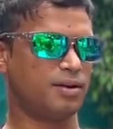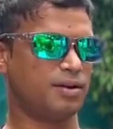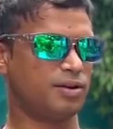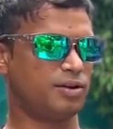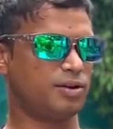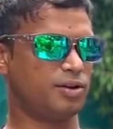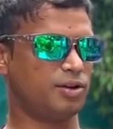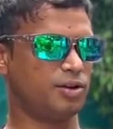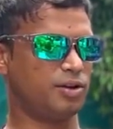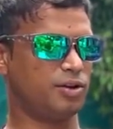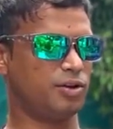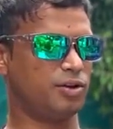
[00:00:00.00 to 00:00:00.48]

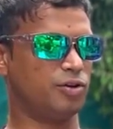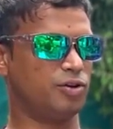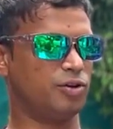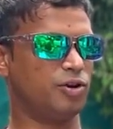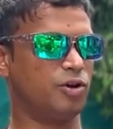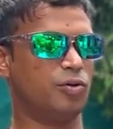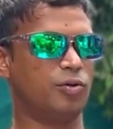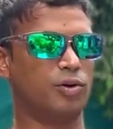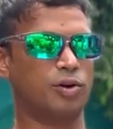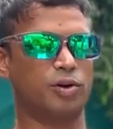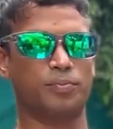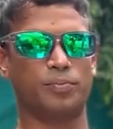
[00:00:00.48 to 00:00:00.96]
You
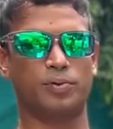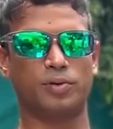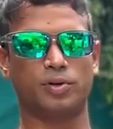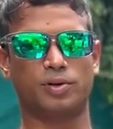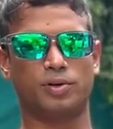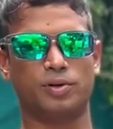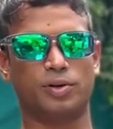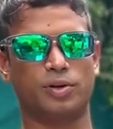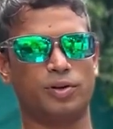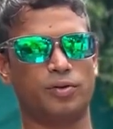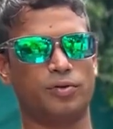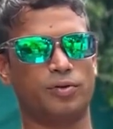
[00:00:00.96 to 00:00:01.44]
don't want to
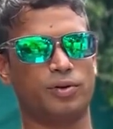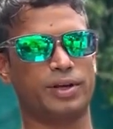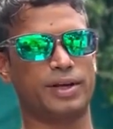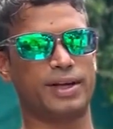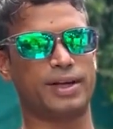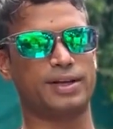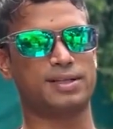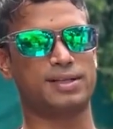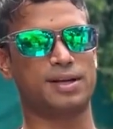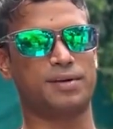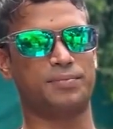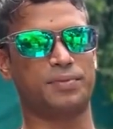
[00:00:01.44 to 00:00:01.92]
you want to
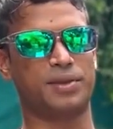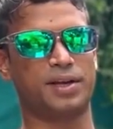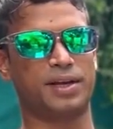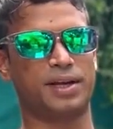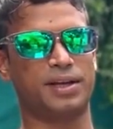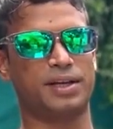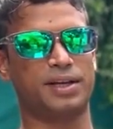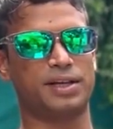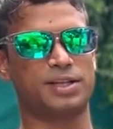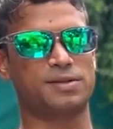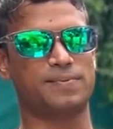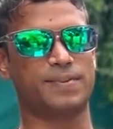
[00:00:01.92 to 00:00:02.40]
get something
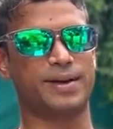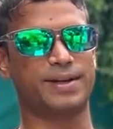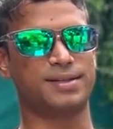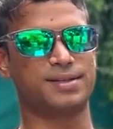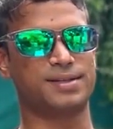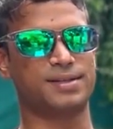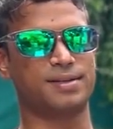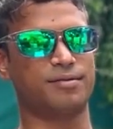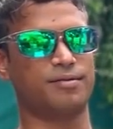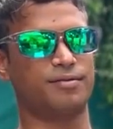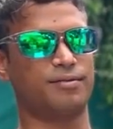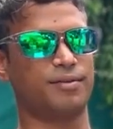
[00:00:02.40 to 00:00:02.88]

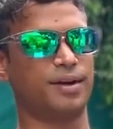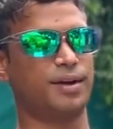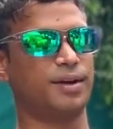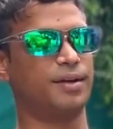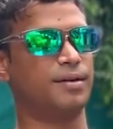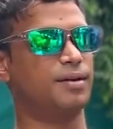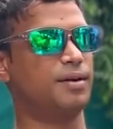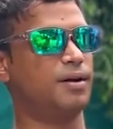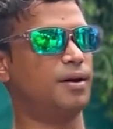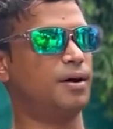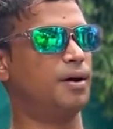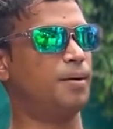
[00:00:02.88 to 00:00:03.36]
inexpensive.
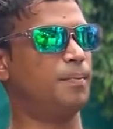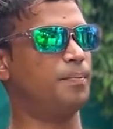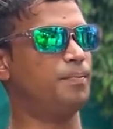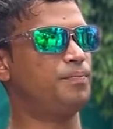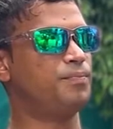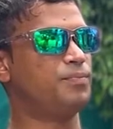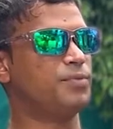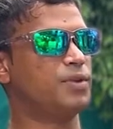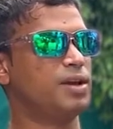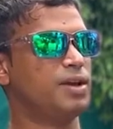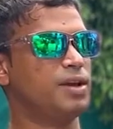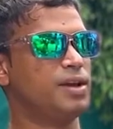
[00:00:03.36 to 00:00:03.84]

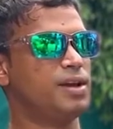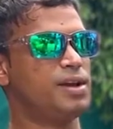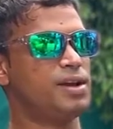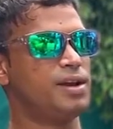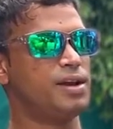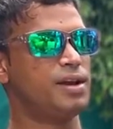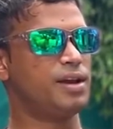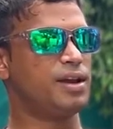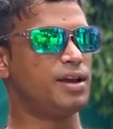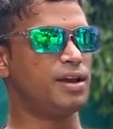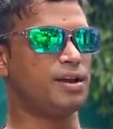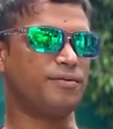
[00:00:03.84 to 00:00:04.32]
And
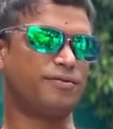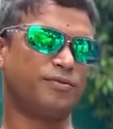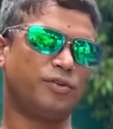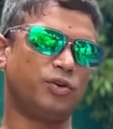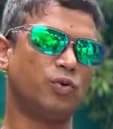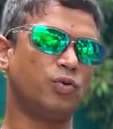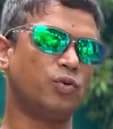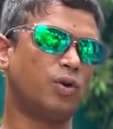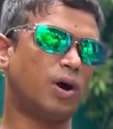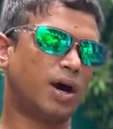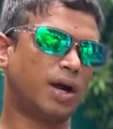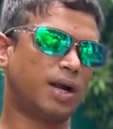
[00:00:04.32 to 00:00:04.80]
if
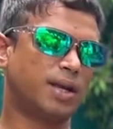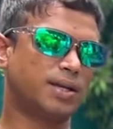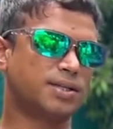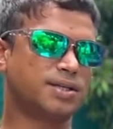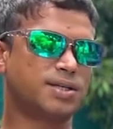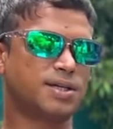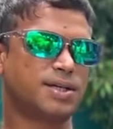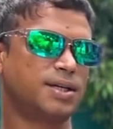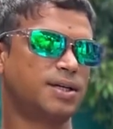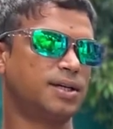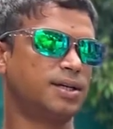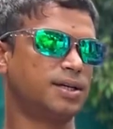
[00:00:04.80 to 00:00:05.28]
you
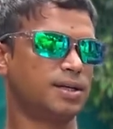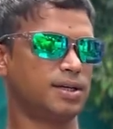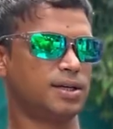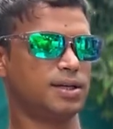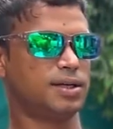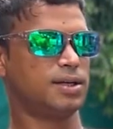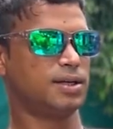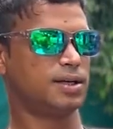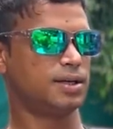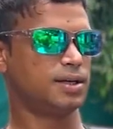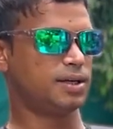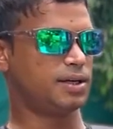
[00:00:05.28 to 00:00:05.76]
hunt
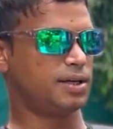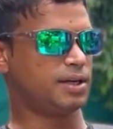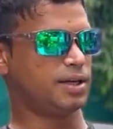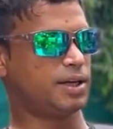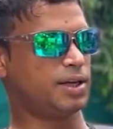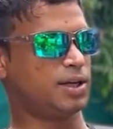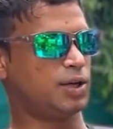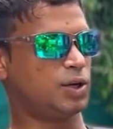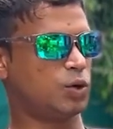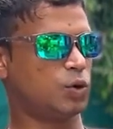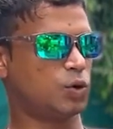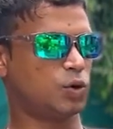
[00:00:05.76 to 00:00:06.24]

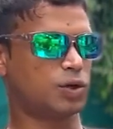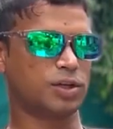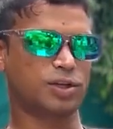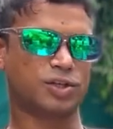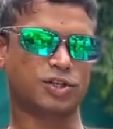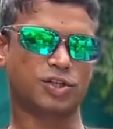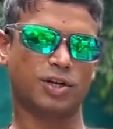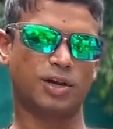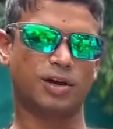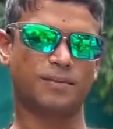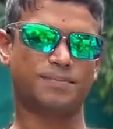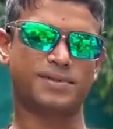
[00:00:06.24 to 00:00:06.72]
in local
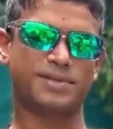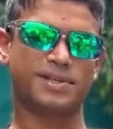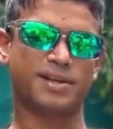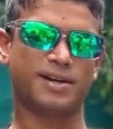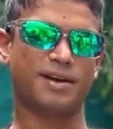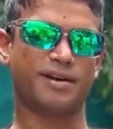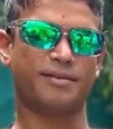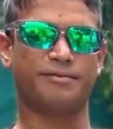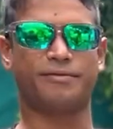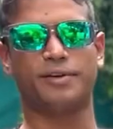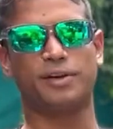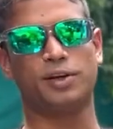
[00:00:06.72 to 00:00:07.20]
shops
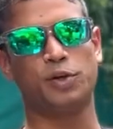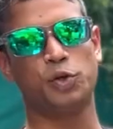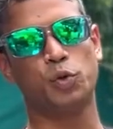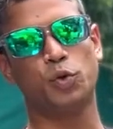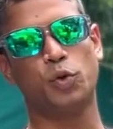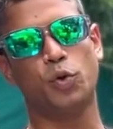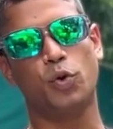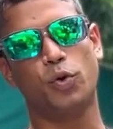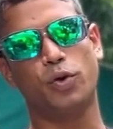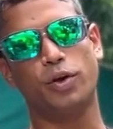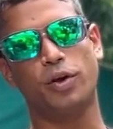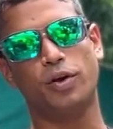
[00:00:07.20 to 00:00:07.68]
enough and you
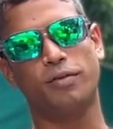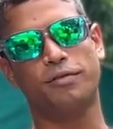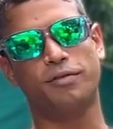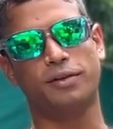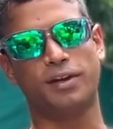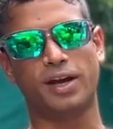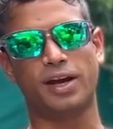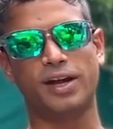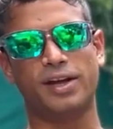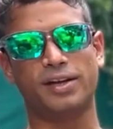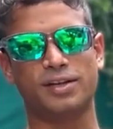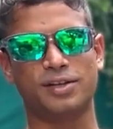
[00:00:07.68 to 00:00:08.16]
know your
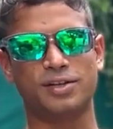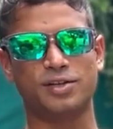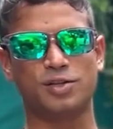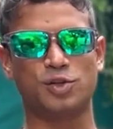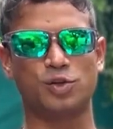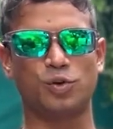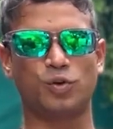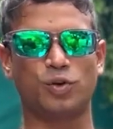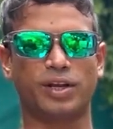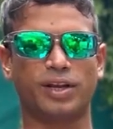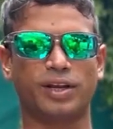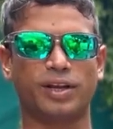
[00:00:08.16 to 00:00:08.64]
varieties,
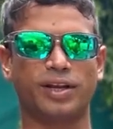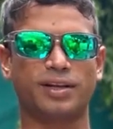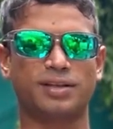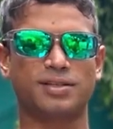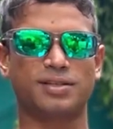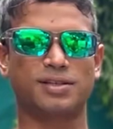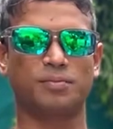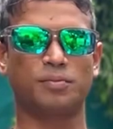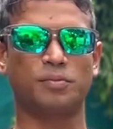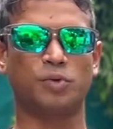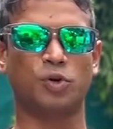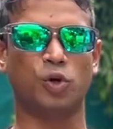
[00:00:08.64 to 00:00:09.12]
you can
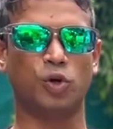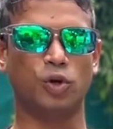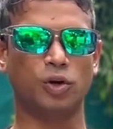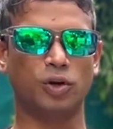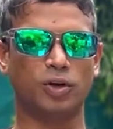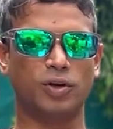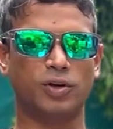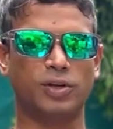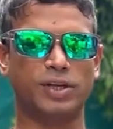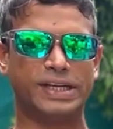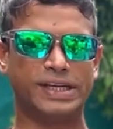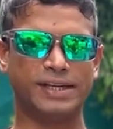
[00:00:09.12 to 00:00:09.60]
get some
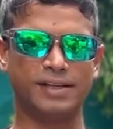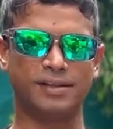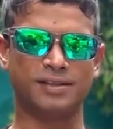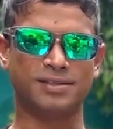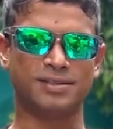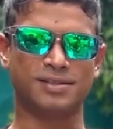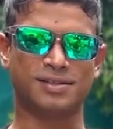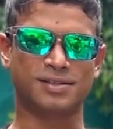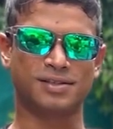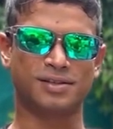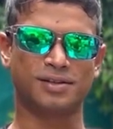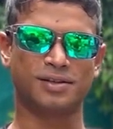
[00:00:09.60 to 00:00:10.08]
good
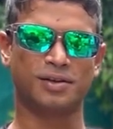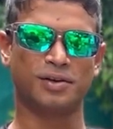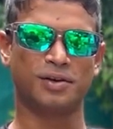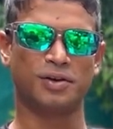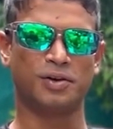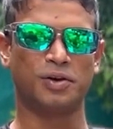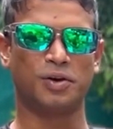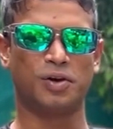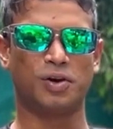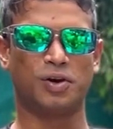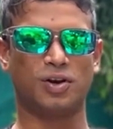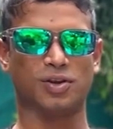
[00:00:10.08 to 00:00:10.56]
deals
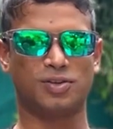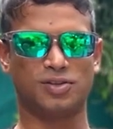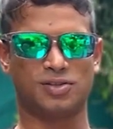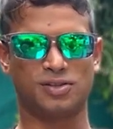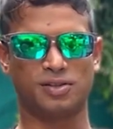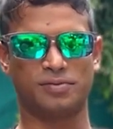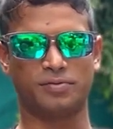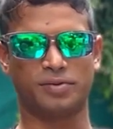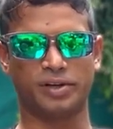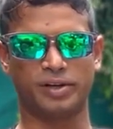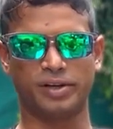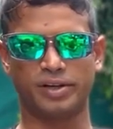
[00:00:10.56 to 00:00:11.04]
on
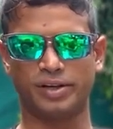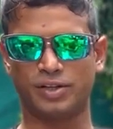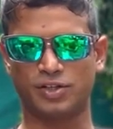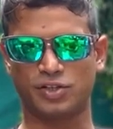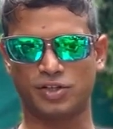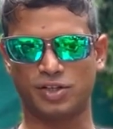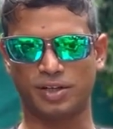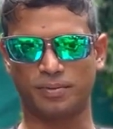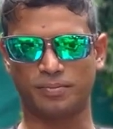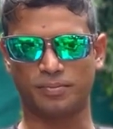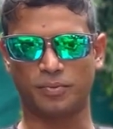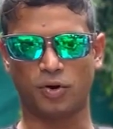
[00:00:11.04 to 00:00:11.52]
some really
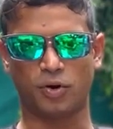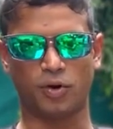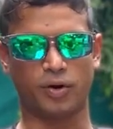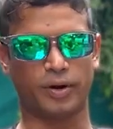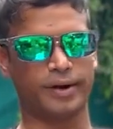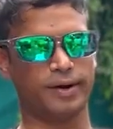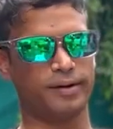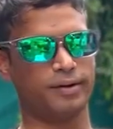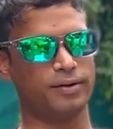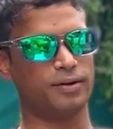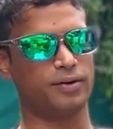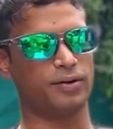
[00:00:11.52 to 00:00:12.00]
cheap
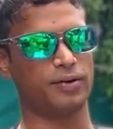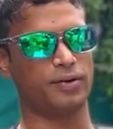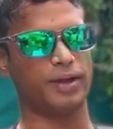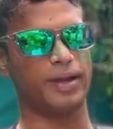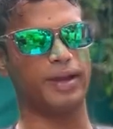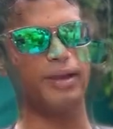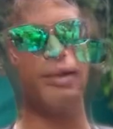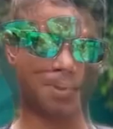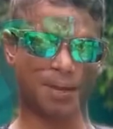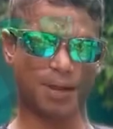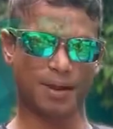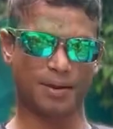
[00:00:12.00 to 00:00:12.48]
koi.
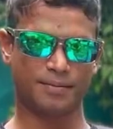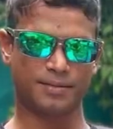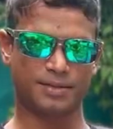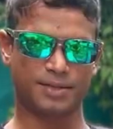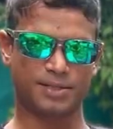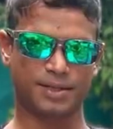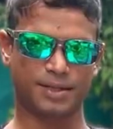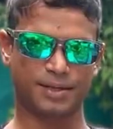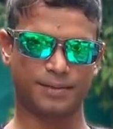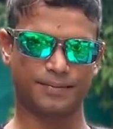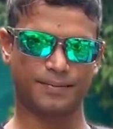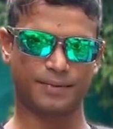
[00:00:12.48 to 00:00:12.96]
Okay.
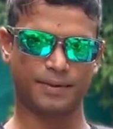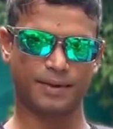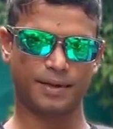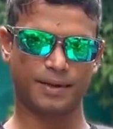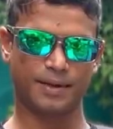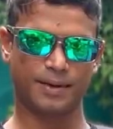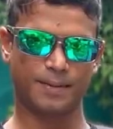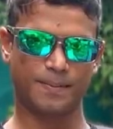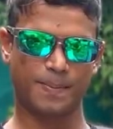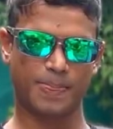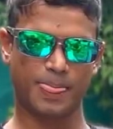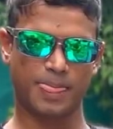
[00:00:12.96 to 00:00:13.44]
So
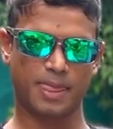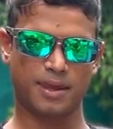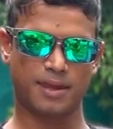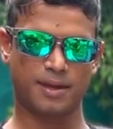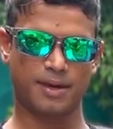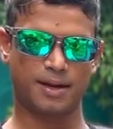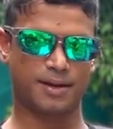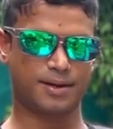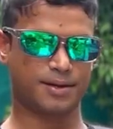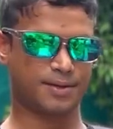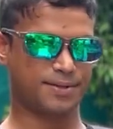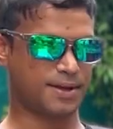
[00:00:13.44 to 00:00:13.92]

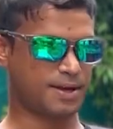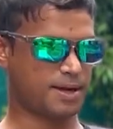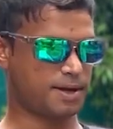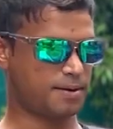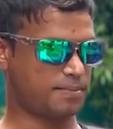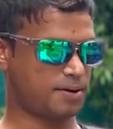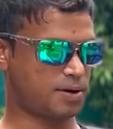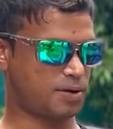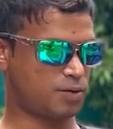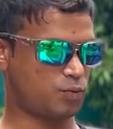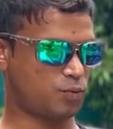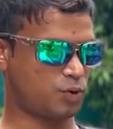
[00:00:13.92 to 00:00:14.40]
you need to think
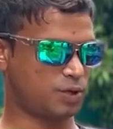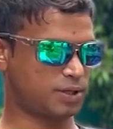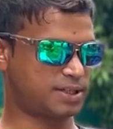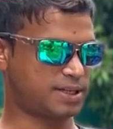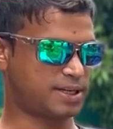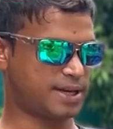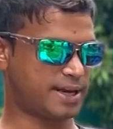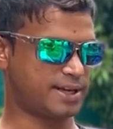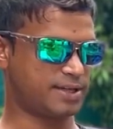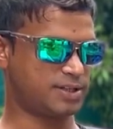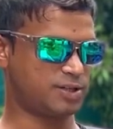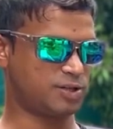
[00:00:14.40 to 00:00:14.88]
about what
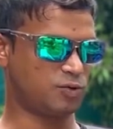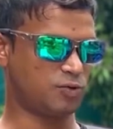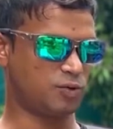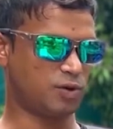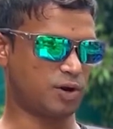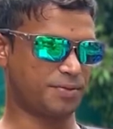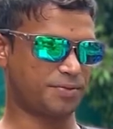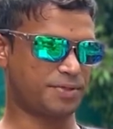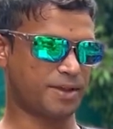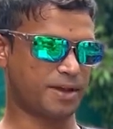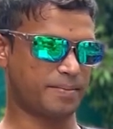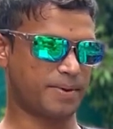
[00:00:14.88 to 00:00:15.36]
size you
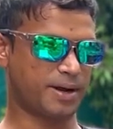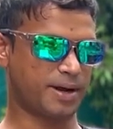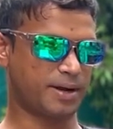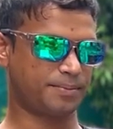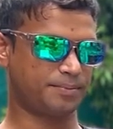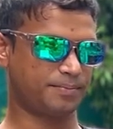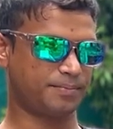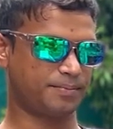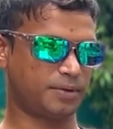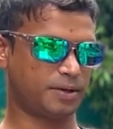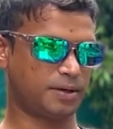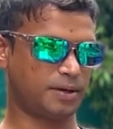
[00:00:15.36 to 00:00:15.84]
want them
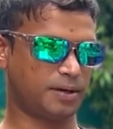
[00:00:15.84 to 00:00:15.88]
at.